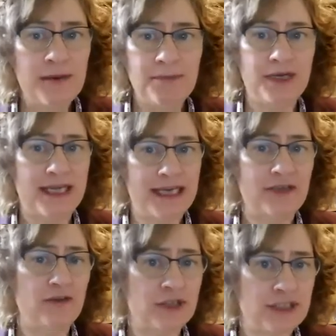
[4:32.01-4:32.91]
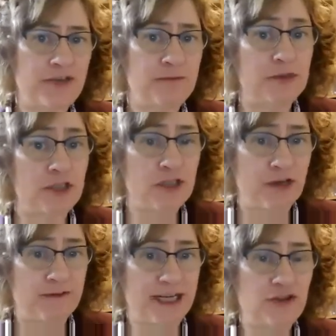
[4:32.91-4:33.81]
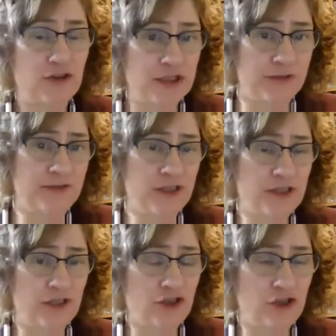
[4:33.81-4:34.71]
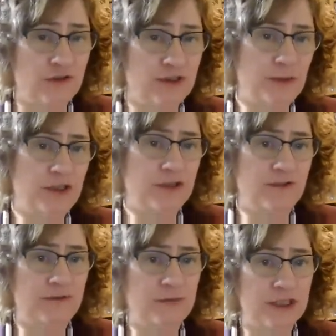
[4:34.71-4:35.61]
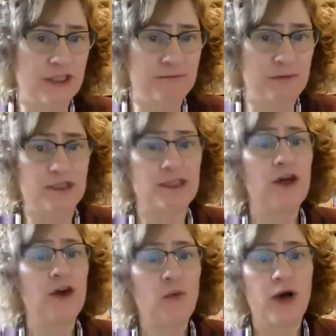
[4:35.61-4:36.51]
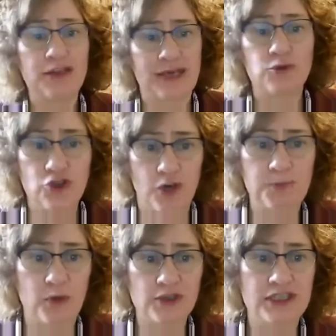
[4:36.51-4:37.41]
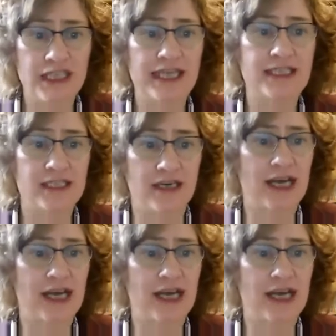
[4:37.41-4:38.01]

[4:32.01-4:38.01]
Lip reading: But I cannot see from a financial governance and assurance point of view from the government why that would not be wanted later.